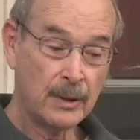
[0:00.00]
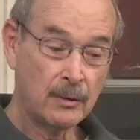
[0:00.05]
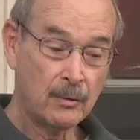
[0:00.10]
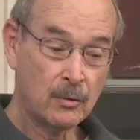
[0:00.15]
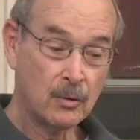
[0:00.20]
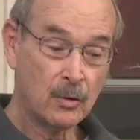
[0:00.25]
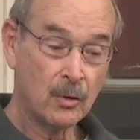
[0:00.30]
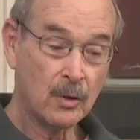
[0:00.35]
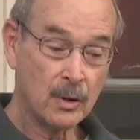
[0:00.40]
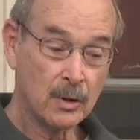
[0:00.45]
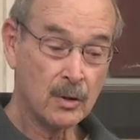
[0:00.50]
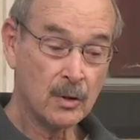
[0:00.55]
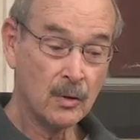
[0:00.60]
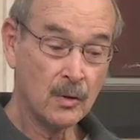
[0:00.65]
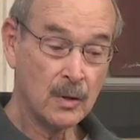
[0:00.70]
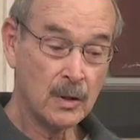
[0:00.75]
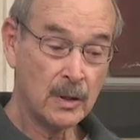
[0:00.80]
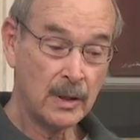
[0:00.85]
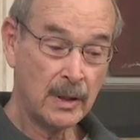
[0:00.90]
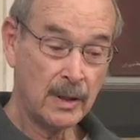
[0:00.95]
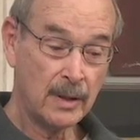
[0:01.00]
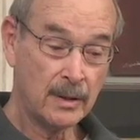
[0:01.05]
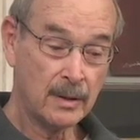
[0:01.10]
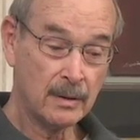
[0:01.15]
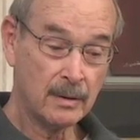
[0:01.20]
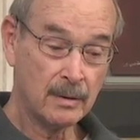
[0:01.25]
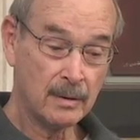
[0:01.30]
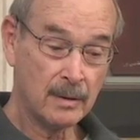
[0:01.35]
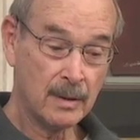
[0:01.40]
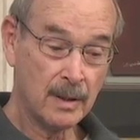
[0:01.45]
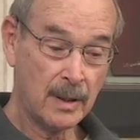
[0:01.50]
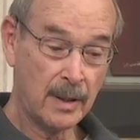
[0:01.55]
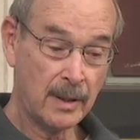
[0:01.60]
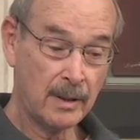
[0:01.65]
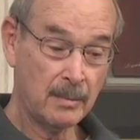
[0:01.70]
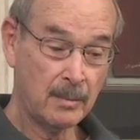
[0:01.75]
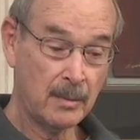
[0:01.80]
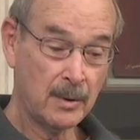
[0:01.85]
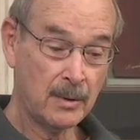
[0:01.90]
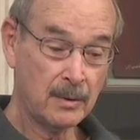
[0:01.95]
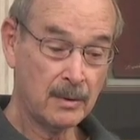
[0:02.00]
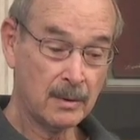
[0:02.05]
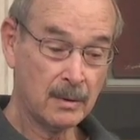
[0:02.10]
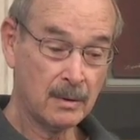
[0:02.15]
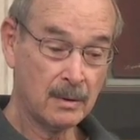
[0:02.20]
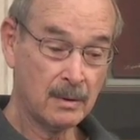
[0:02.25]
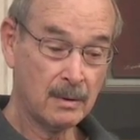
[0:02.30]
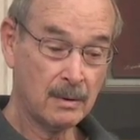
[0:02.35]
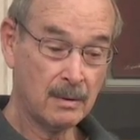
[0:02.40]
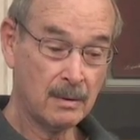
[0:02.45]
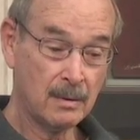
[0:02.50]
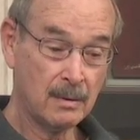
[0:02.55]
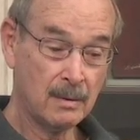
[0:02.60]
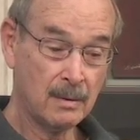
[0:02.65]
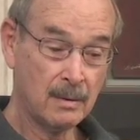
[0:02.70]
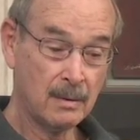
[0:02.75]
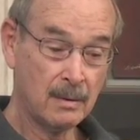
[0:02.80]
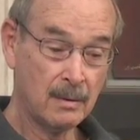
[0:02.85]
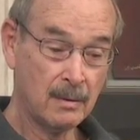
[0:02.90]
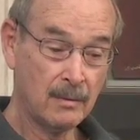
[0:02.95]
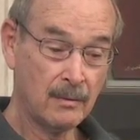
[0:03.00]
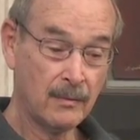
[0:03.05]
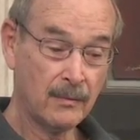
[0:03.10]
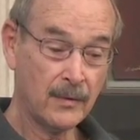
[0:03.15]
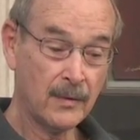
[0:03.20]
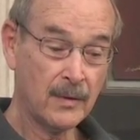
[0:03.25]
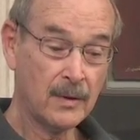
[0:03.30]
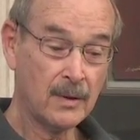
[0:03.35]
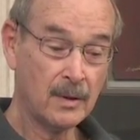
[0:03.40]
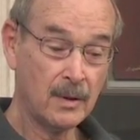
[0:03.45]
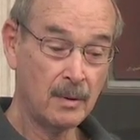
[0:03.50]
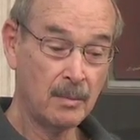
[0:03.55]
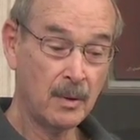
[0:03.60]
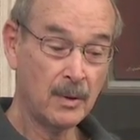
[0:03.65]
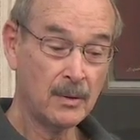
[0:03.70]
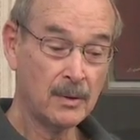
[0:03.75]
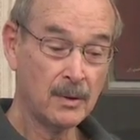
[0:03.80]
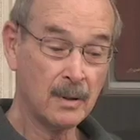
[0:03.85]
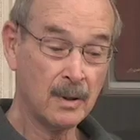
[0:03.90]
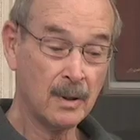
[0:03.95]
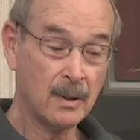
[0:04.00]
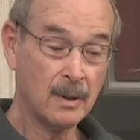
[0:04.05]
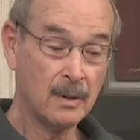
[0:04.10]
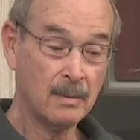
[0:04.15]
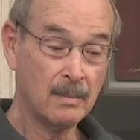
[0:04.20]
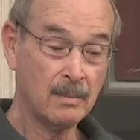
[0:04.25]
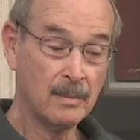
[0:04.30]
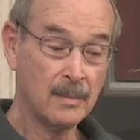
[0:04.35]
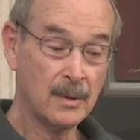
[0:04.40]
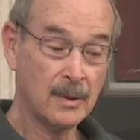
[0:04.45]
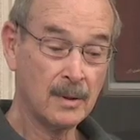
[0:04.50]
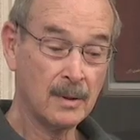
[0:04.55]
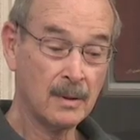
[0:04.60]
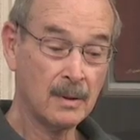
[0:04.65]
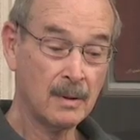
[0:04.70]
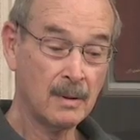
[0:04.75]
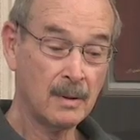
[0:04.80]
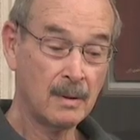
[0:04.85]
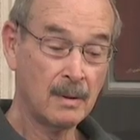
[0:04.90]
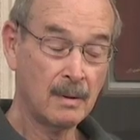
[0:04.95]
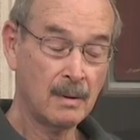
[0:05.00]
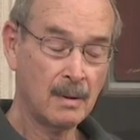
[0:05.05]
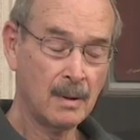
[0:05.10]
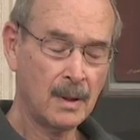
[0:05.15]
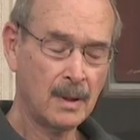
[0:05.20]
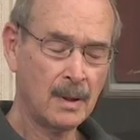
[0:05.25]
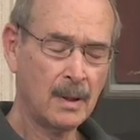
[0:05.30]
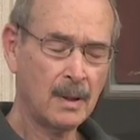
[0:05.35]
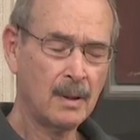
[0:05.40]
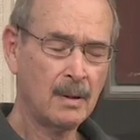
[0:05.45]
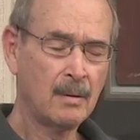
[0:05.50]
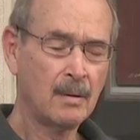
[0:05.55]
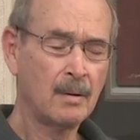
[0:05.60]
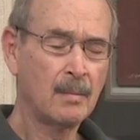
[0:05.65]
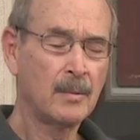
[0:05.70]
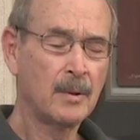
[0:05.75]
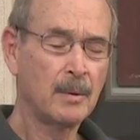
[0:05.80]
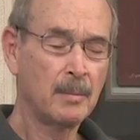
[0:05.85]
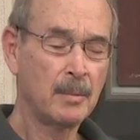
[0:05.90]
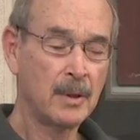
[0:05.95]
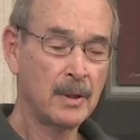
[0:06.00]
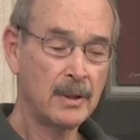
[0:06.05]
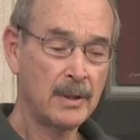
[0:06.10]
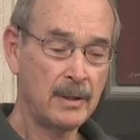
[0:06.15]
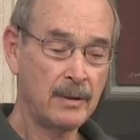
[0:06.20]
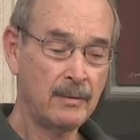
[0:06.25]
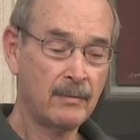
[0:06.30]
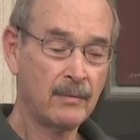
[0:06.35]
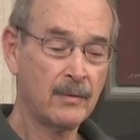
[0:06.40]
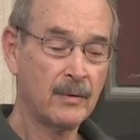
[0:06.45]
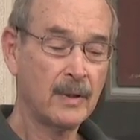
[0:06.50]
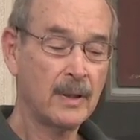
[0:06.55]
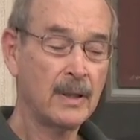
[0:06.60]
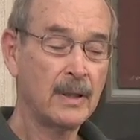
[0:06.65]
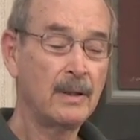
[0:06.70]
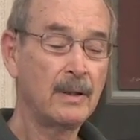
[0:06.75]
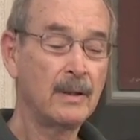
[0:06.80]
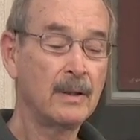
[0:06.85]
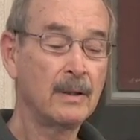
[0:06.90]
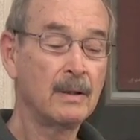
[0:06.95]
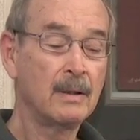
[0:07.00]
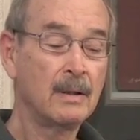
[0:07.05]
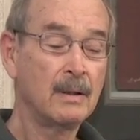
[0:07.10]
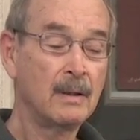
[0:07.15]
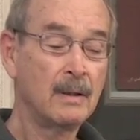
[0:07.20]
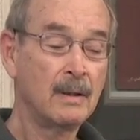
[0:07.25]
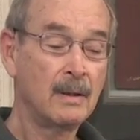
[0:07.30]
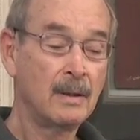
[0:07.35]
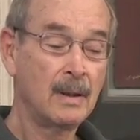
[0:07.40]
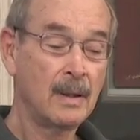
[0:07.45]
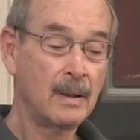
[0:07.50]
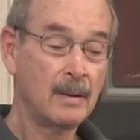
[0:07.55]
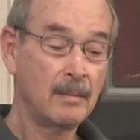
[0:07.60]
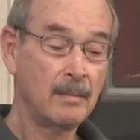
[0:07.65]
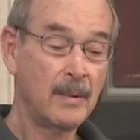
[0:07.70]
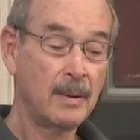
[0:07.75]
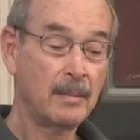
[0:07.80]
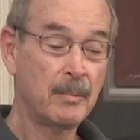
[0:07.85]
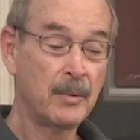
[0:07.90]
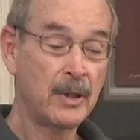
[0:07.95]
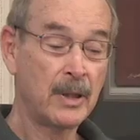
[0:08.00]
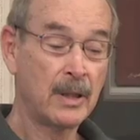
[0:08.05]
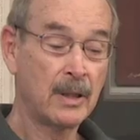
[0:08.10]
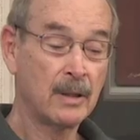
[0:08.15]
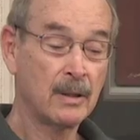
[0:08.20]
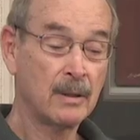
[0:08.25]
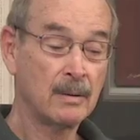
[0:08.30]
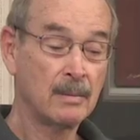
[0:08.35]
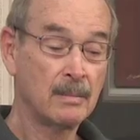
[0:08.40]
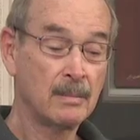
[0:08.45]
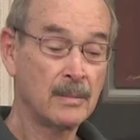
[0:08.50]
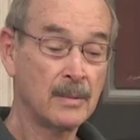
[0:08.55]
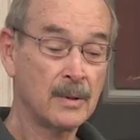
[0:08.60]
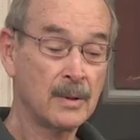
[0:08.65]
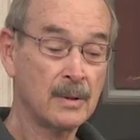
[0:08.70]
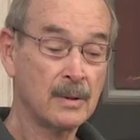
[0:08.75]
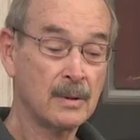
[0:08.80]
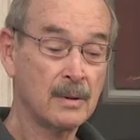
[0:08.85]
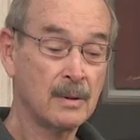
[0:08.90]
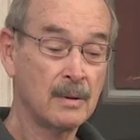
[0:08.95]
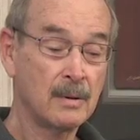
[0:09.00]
draw associations to that emotion. First the emotion comes, and then the belief, or then the memory comes.